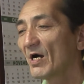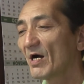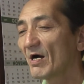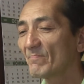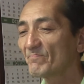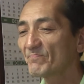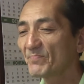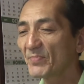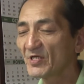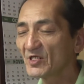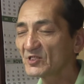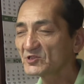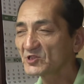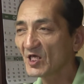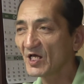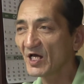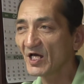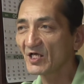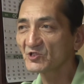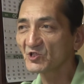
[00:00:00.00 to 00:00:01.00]

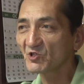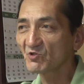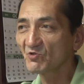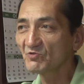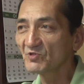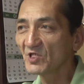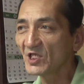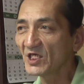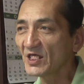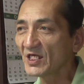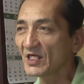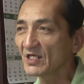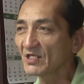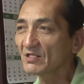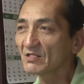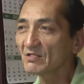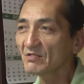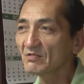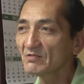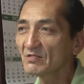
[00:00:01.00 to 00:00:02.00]
Habilitat is unique
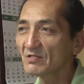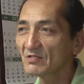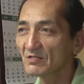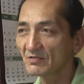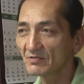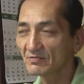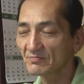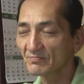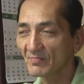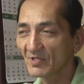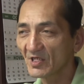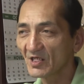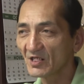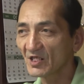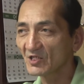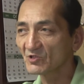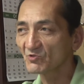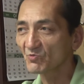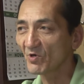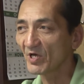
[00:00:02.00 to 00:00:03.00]
in
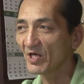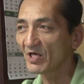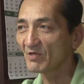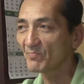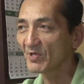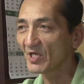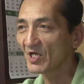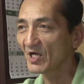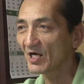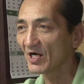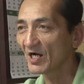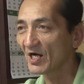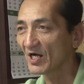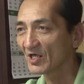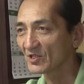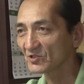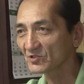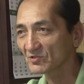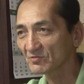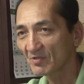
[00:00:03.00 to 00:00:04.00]
this way
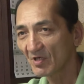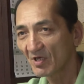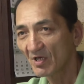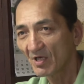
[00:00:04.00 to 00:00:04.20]
because